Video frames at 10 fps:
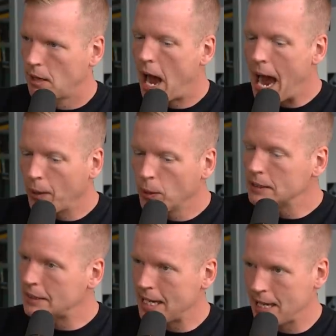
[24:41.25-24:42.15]
I
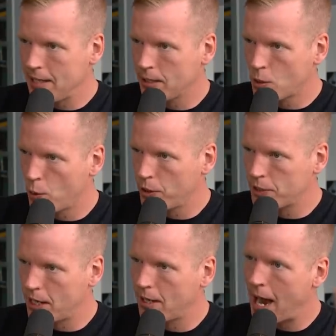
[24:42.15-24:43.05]
wouldn't take any of the
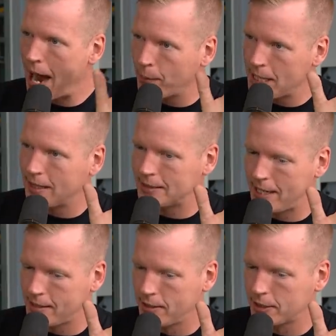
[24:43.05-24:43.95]
corners there. I would not
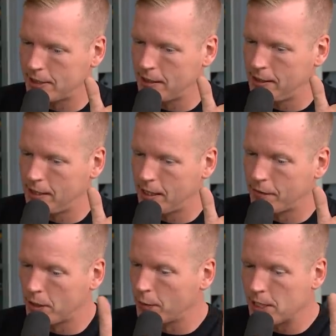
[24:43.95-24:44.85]
take Derek Stingley there
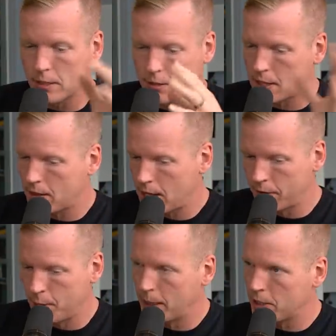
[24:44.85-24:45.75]
for the reasons that
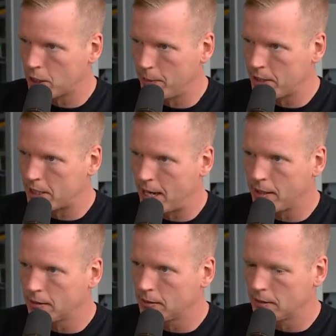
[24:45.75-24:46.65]
everybody's heard me say.